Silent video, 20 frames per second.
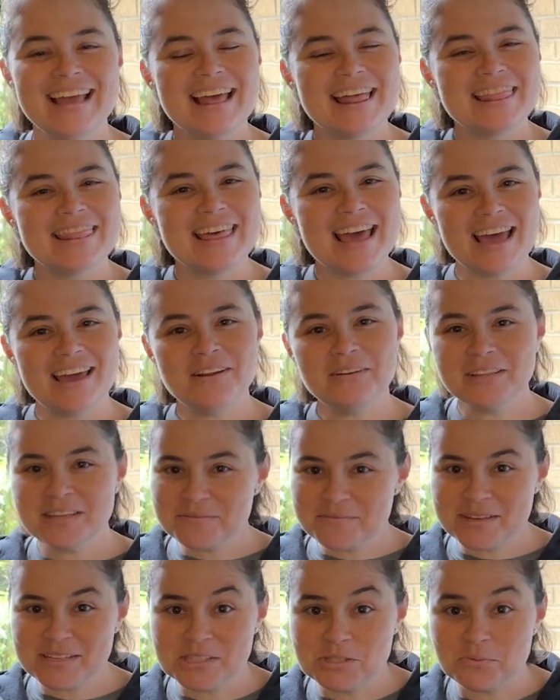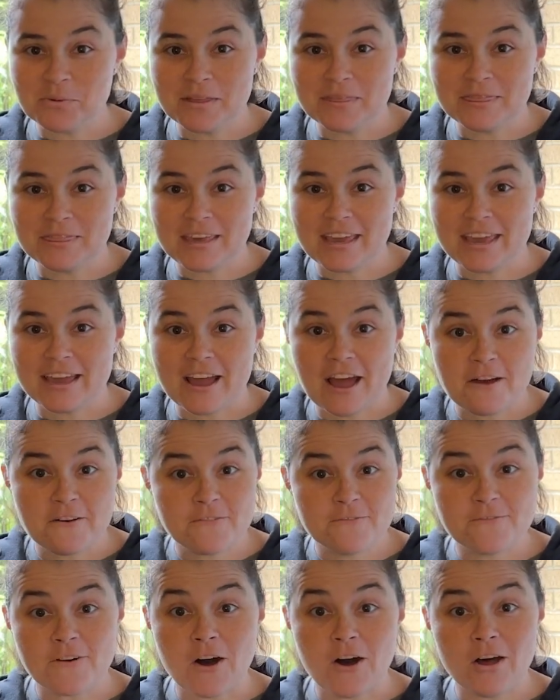That only means one thing:
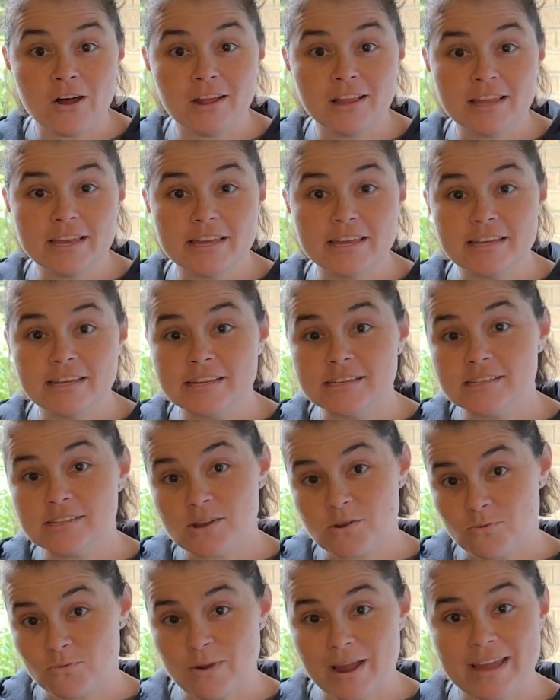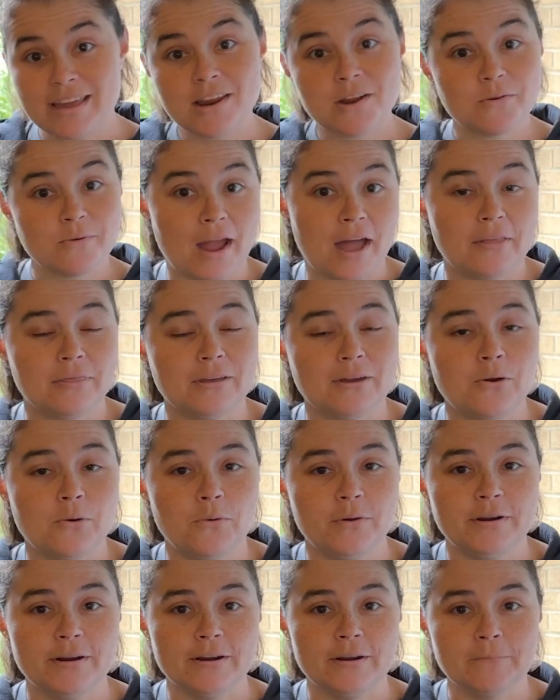fall is right around the
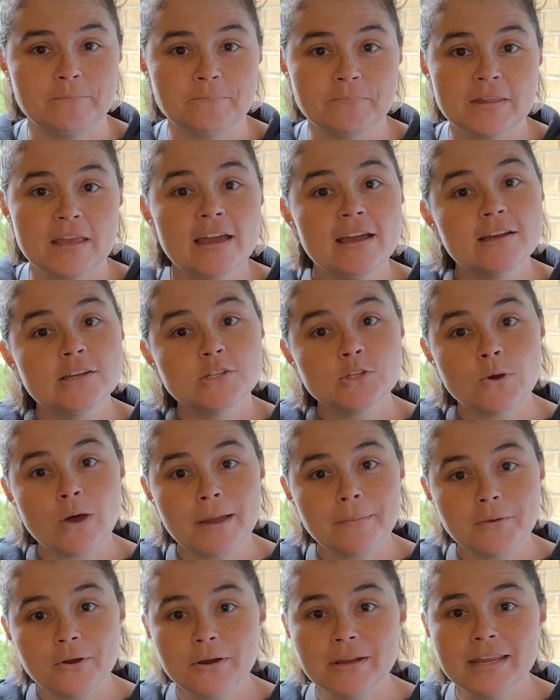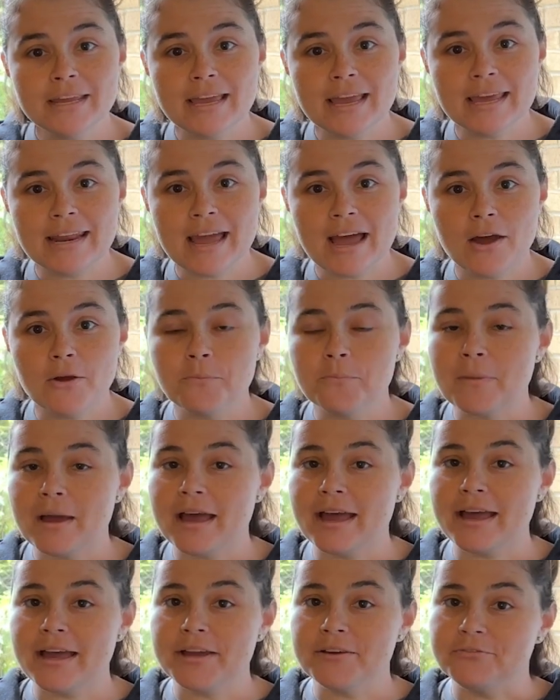corner. So I'm going to get out
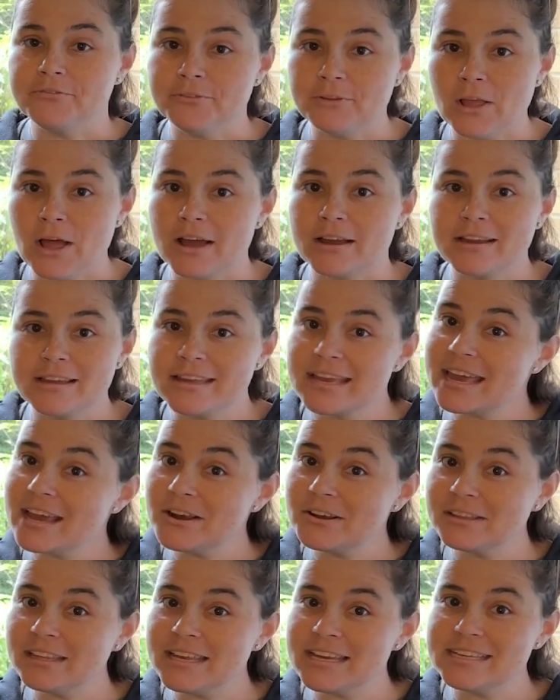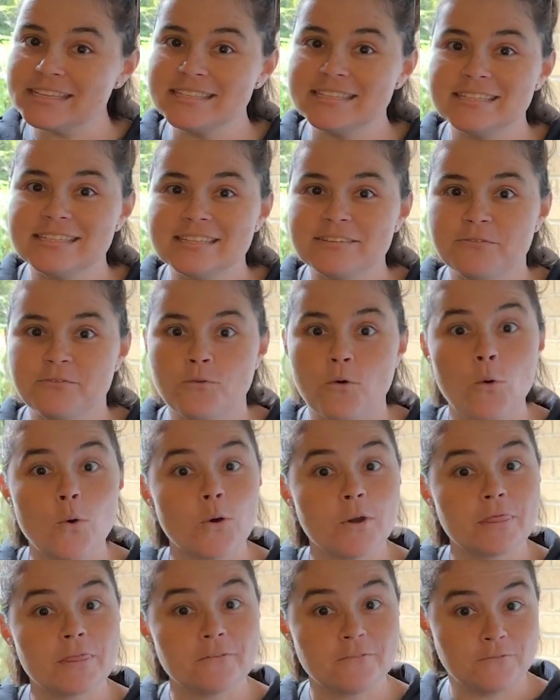my flock care list
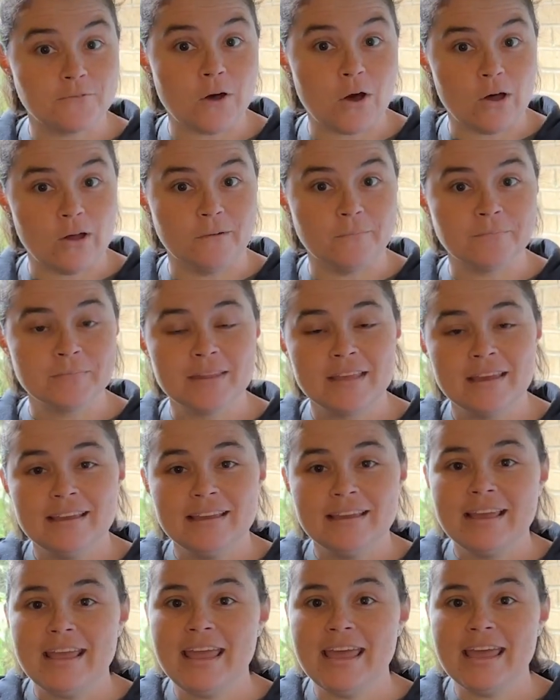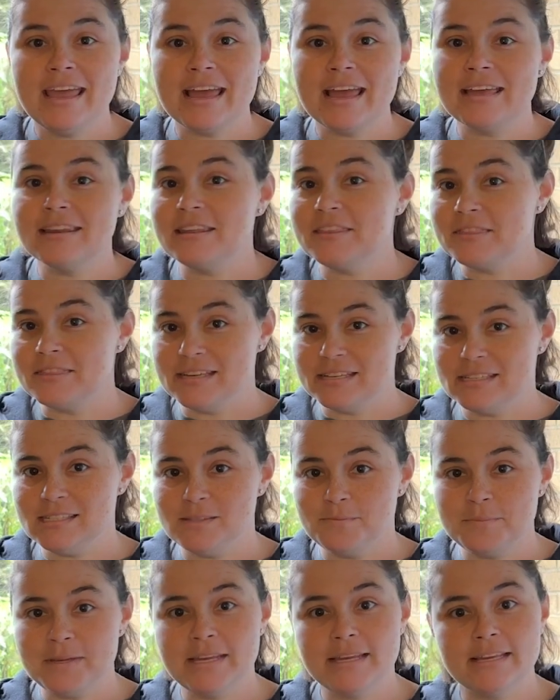for the fall. And
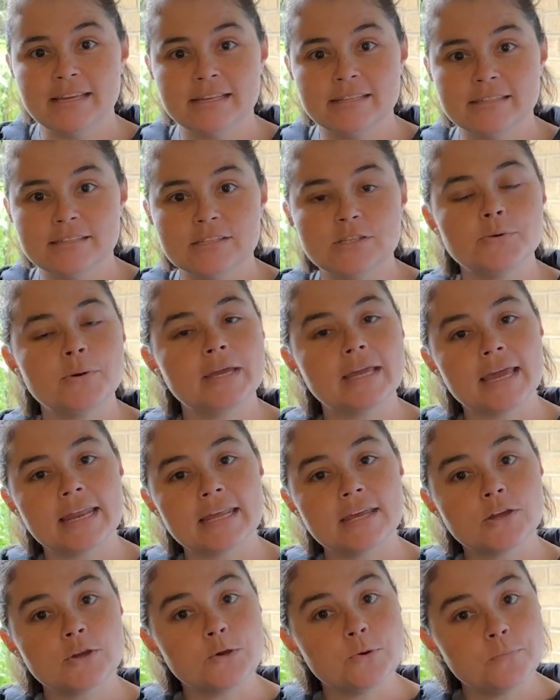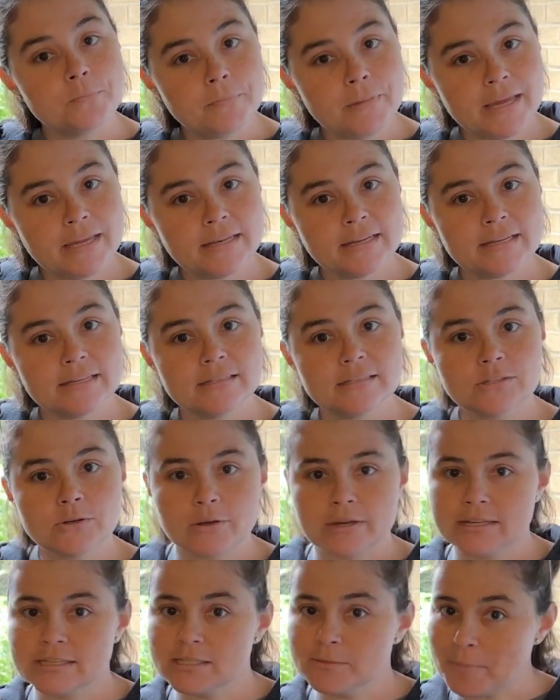this means doing any coop maintenance or
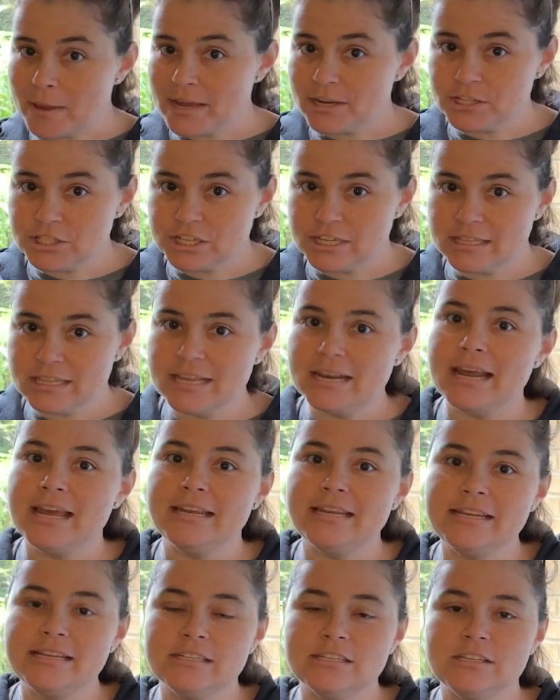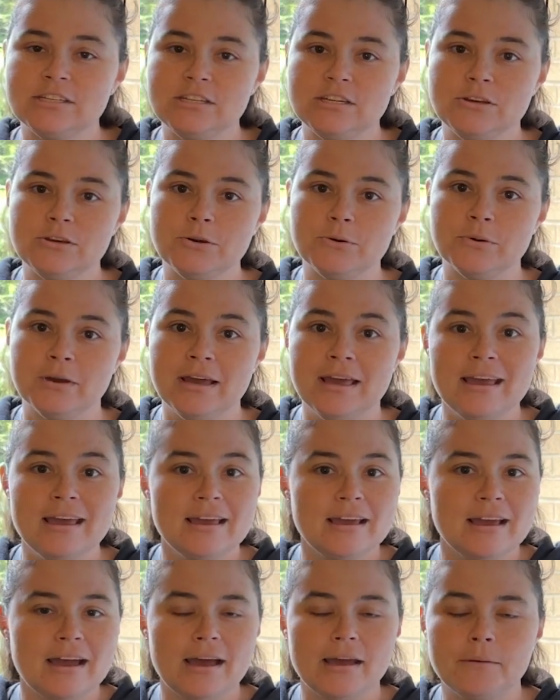expansion that I need to do.
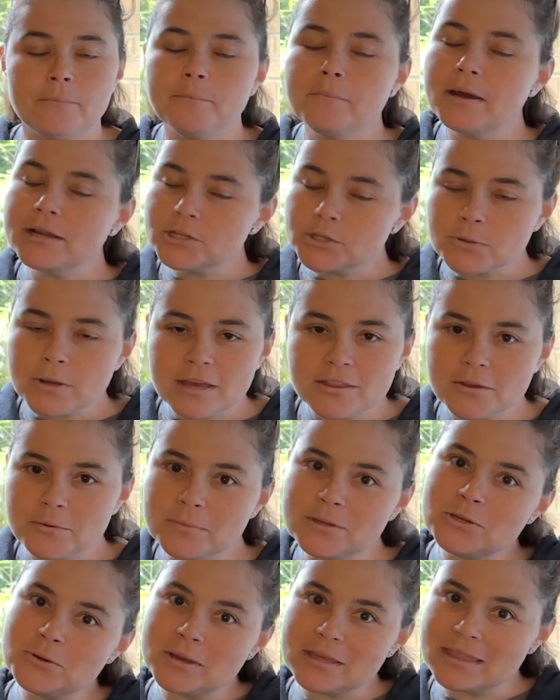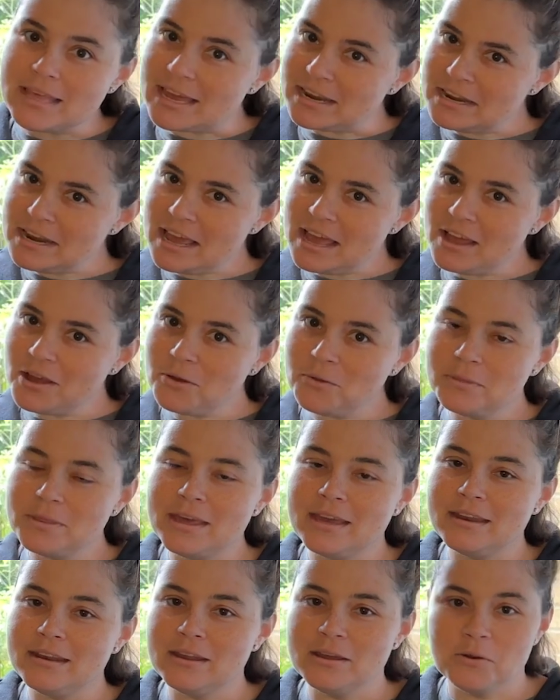I'd much rather be doing that now
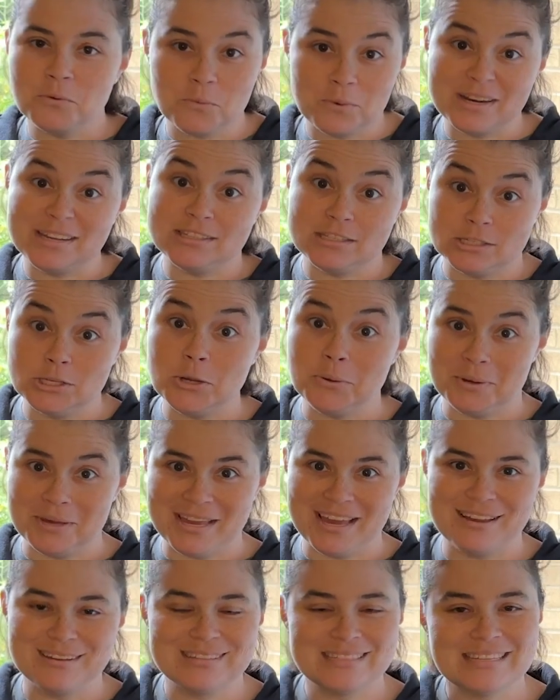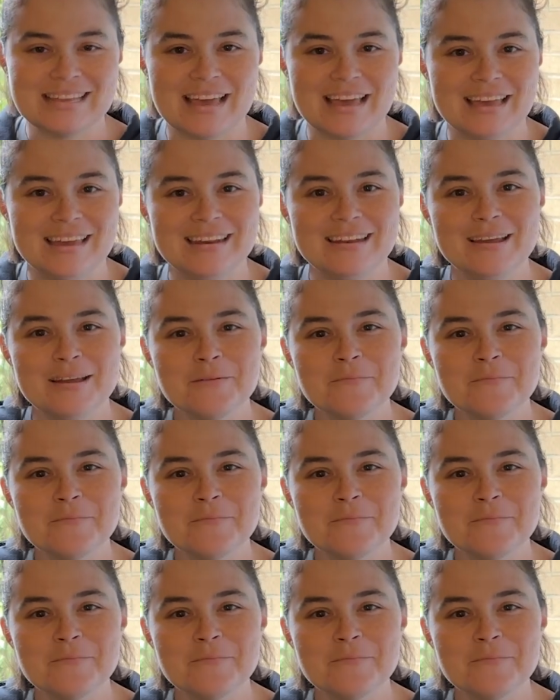than when it's snowing outside.